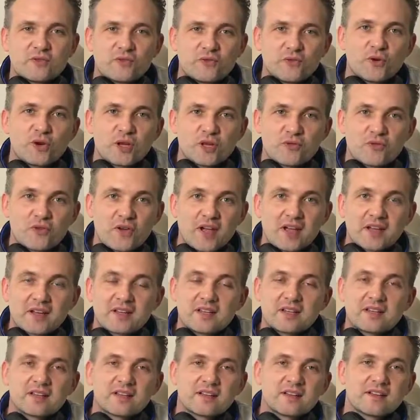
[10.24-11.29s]
Full Effect.
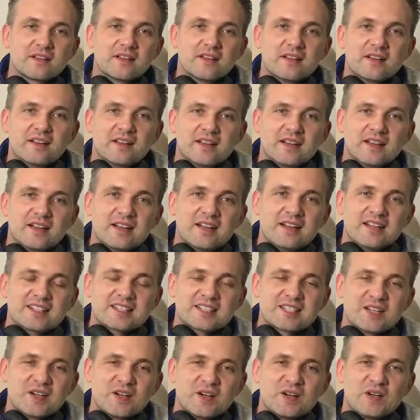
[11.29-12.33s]

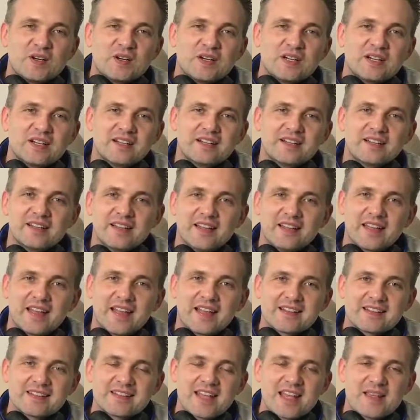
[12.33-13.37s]
So
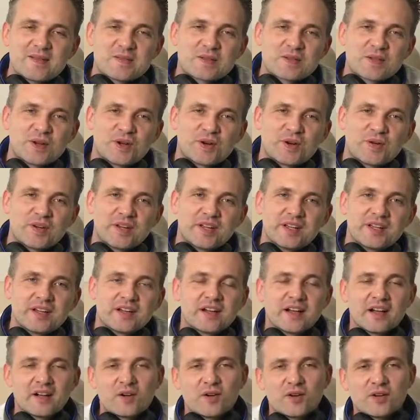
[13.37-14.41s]
again, same story.
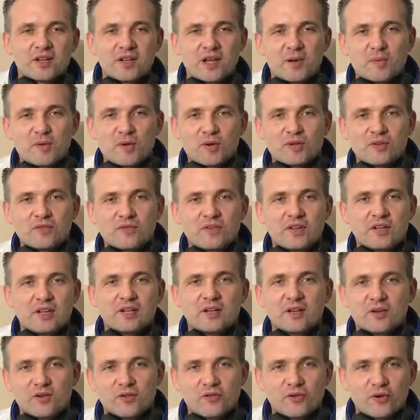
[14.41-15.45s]
I couldn't upload a
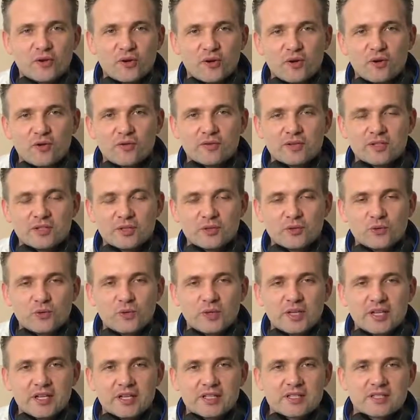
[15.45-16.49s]
video for over 2
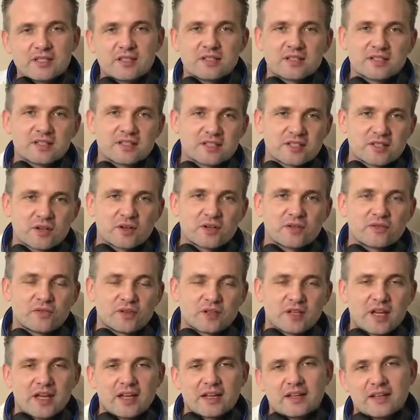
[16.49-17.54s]
weeks. Sorry for
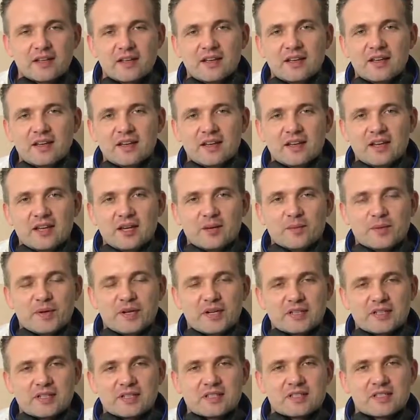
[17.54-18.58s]
that.
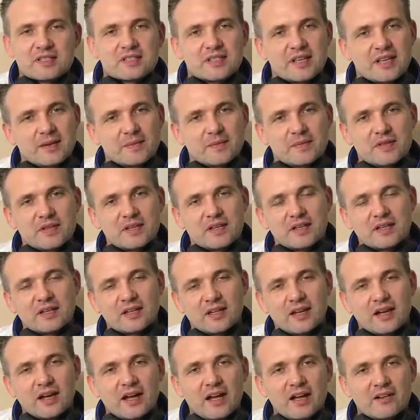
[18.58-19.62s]
But it's the same
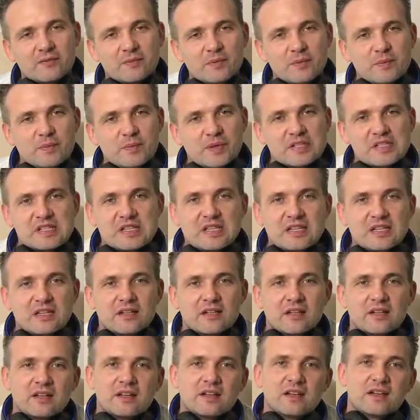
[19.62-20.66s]
thing. I have been
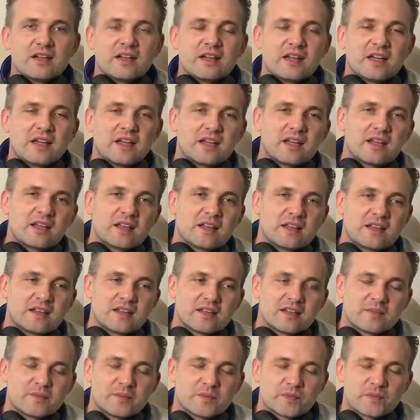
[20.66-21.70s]
busy, and
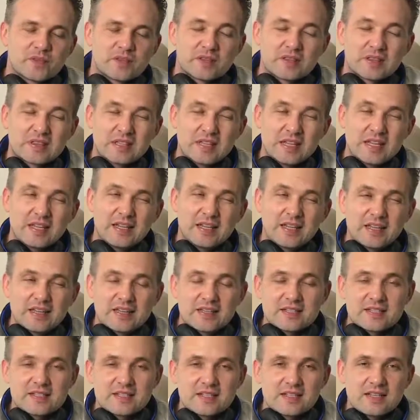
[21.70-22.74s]
the thing
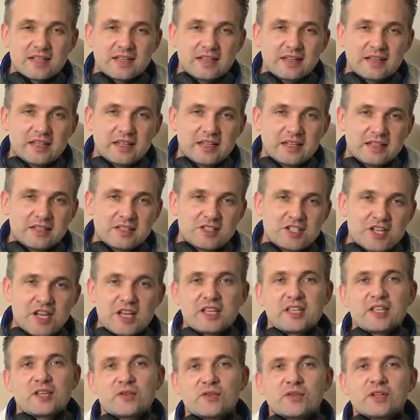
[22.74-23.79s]
is, in
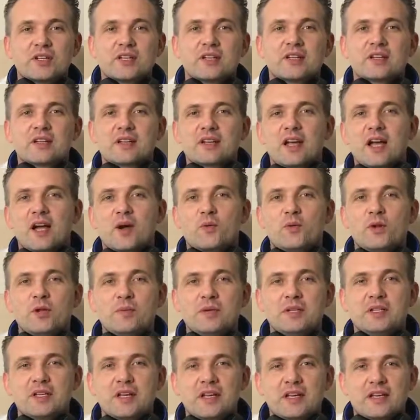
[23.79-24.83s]
January I will
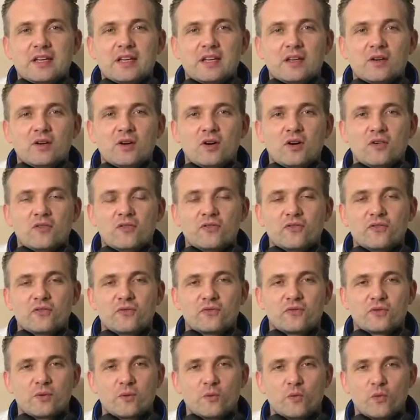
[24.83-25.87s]
be taking off
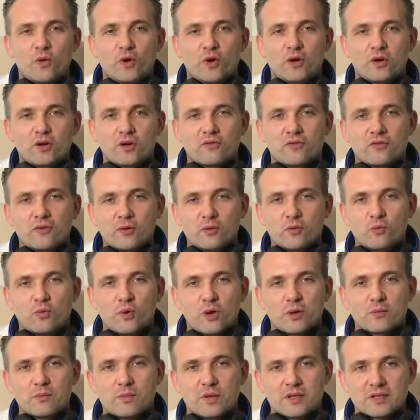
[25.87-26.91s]
from work for
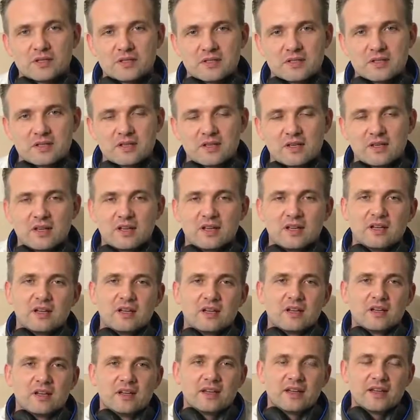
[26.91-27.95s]
1 month.
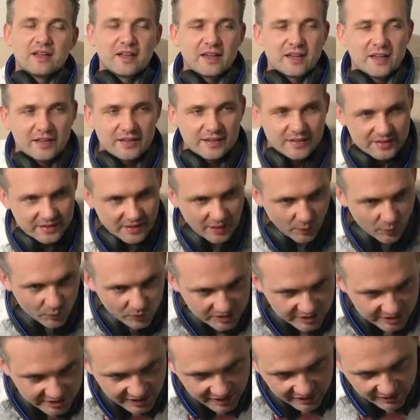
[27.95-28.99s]
And I
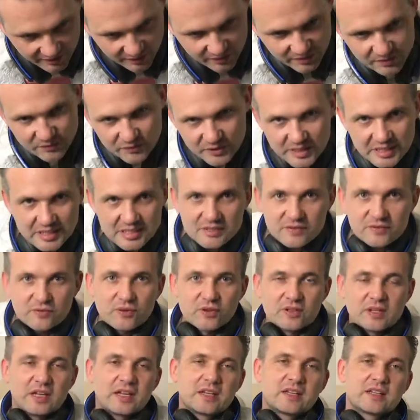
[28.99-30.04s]
will tell you the reason
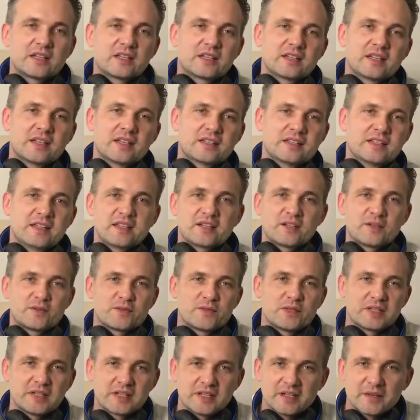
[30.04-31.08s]
for that at the end of
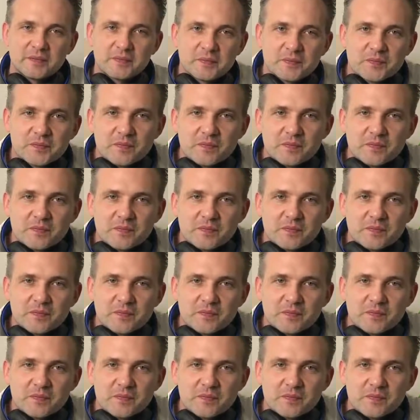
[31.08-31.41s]
the year.